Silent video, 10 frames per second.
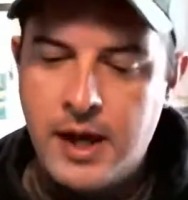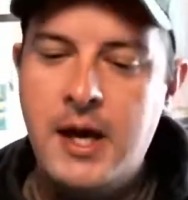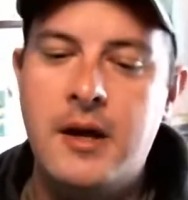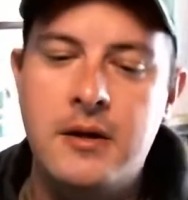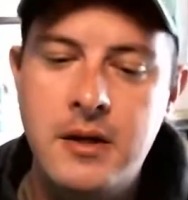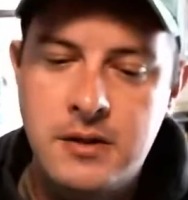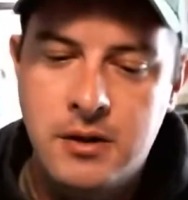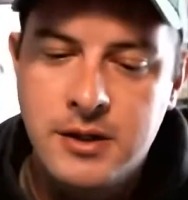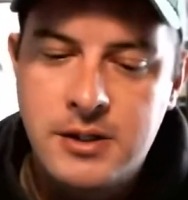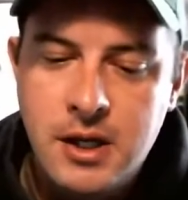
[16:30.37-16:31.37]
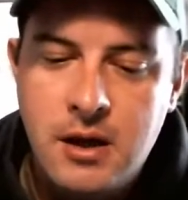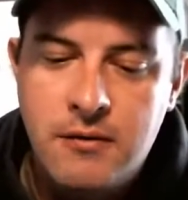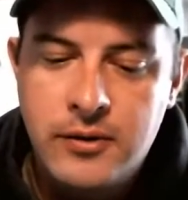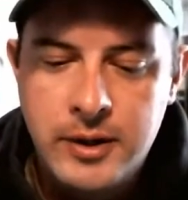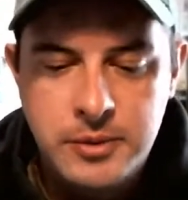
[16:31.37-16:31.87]
And these are the sticky
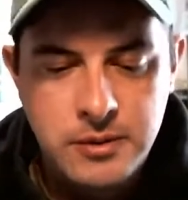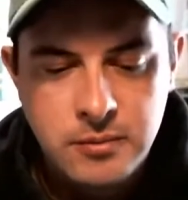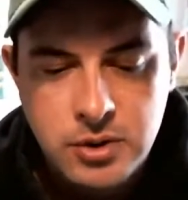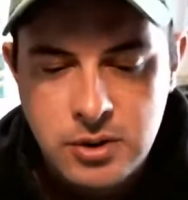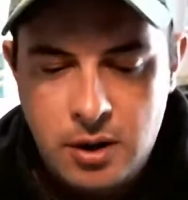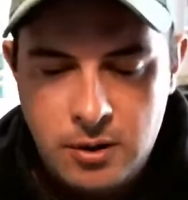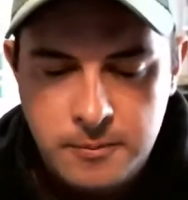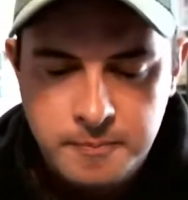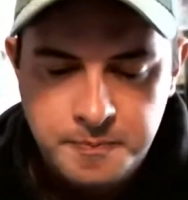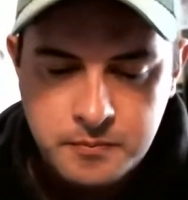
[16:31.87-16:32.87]
flips. So